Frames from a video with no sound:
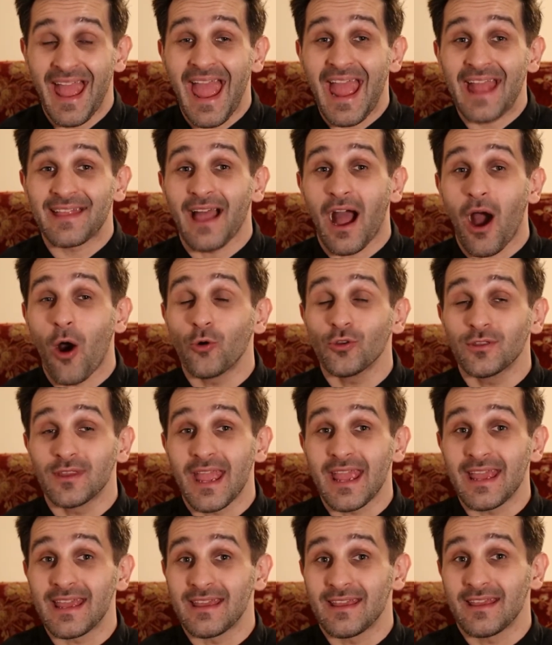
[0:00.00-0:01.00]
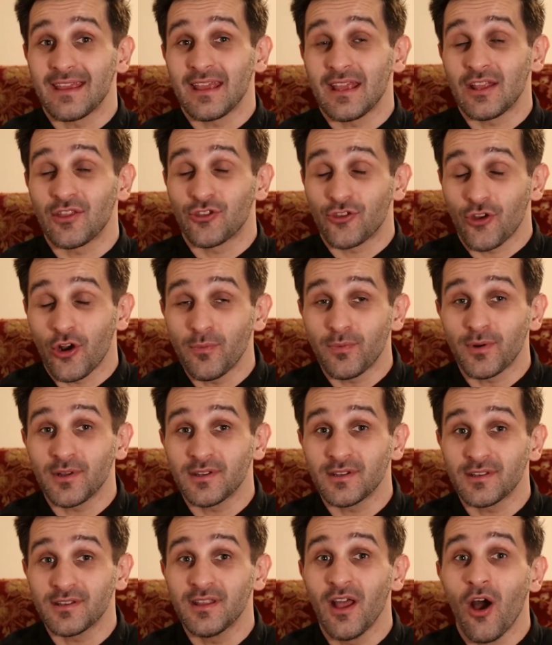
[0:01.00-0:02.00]
and how they
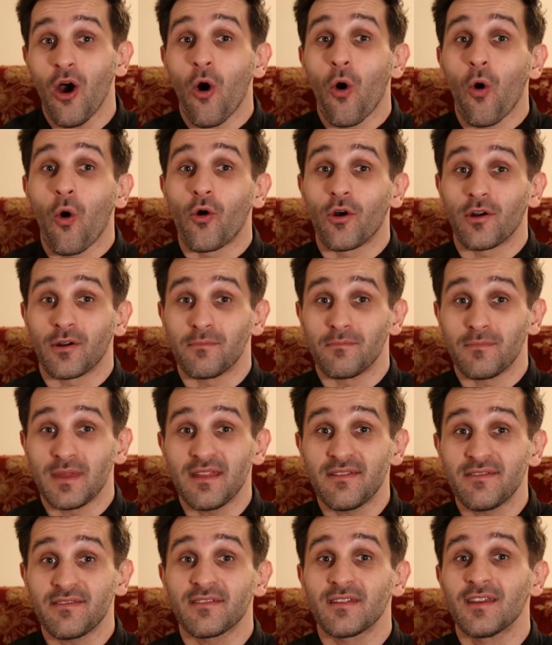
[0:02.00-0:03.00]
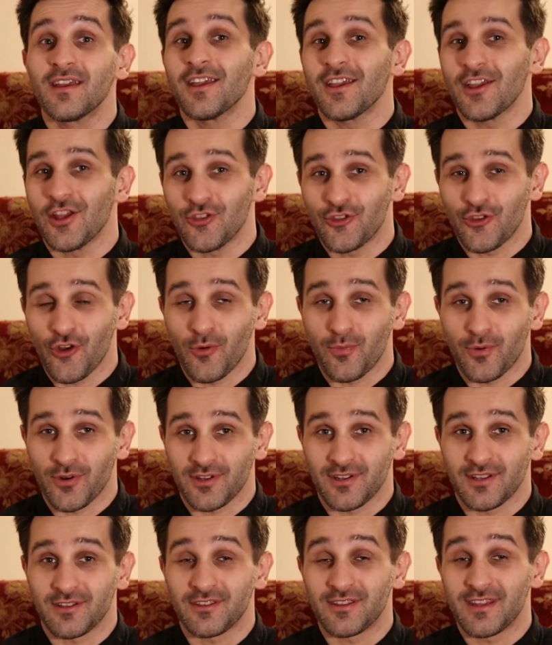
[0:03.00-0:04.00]
interpreted or
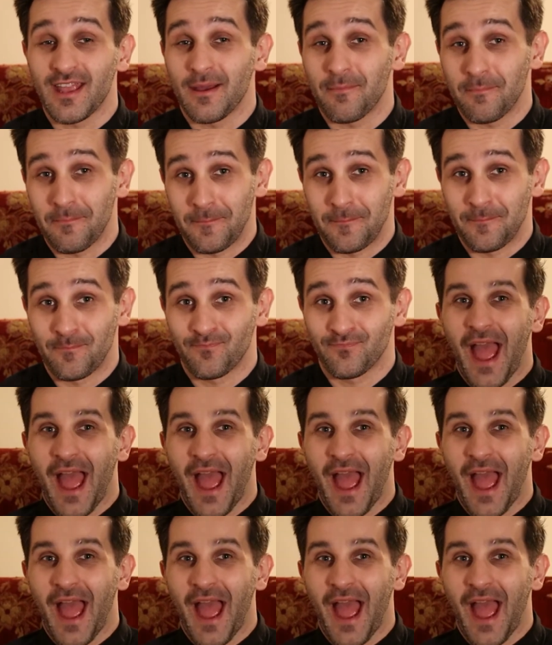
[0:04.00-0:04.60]
misinterpreted them.